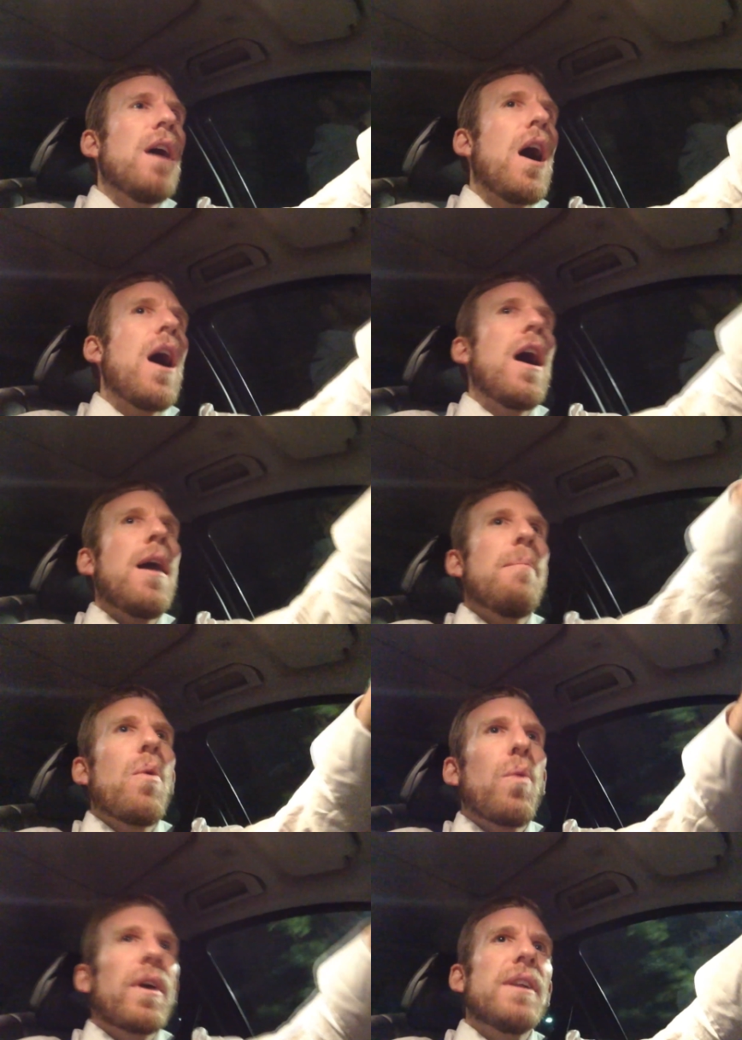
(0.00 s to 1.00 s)
um,
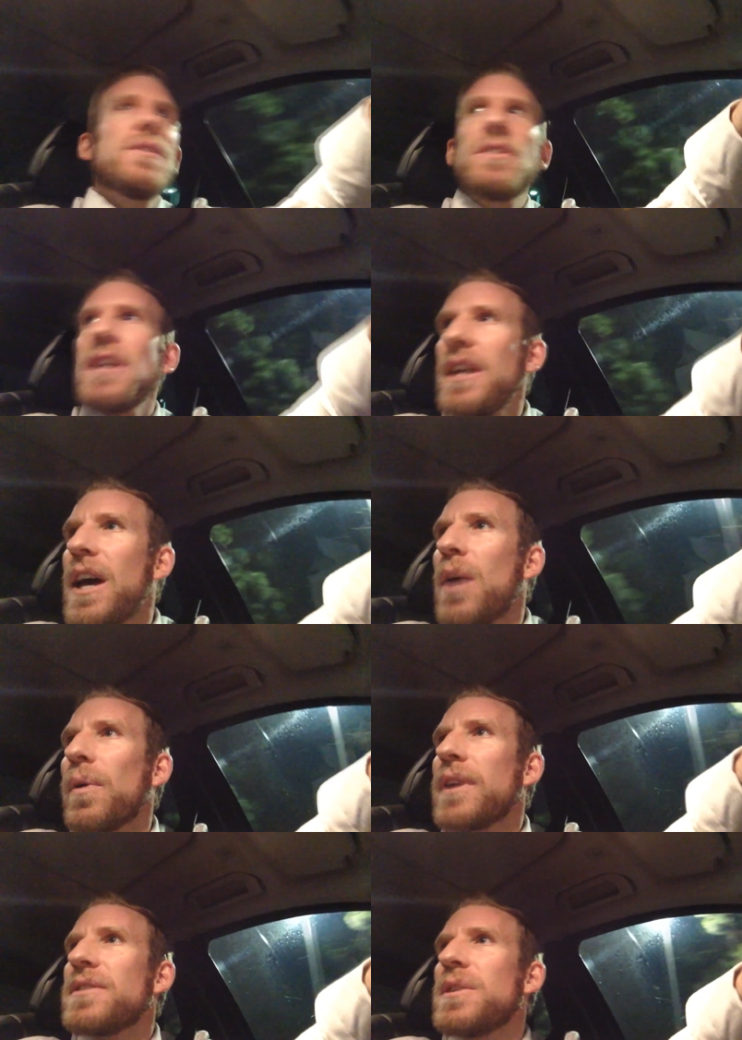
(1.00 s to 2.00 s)
but we're gonna see uh,
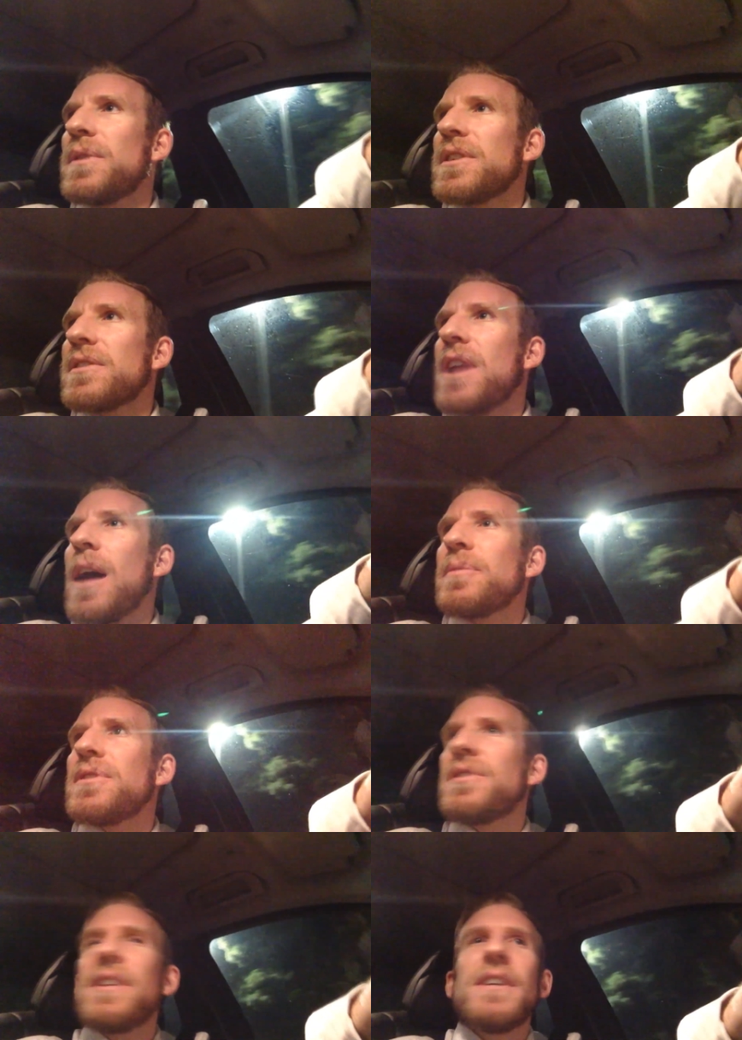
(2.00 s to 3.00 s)
we're gonna see what the
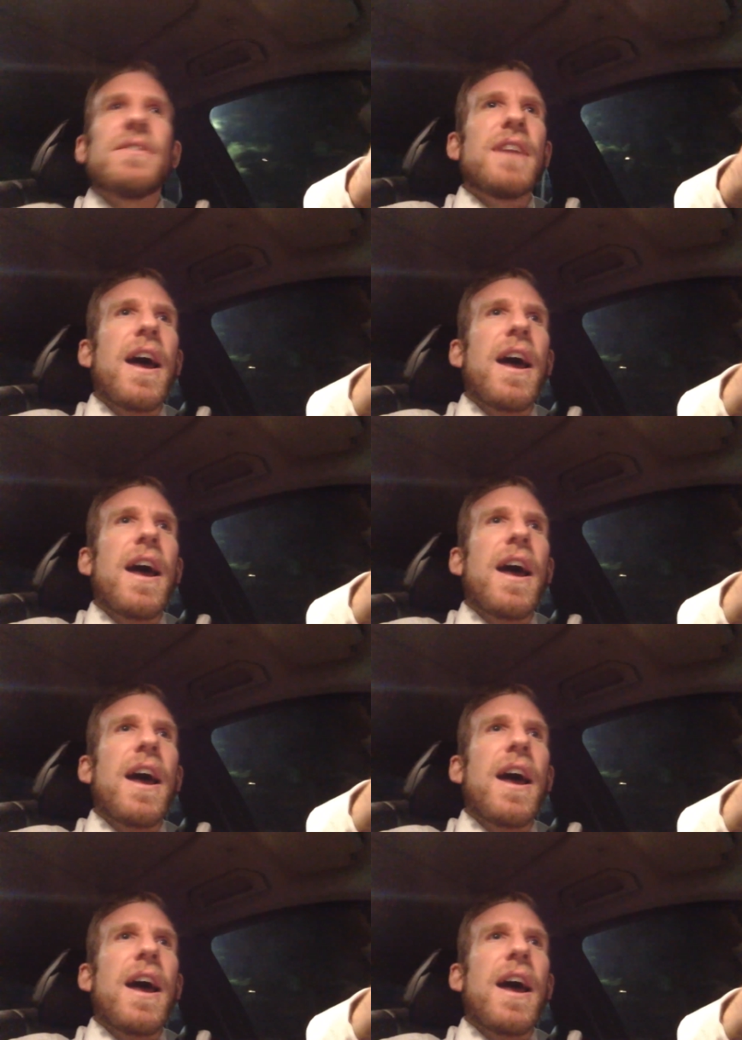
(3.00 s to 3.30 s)
synopsis is,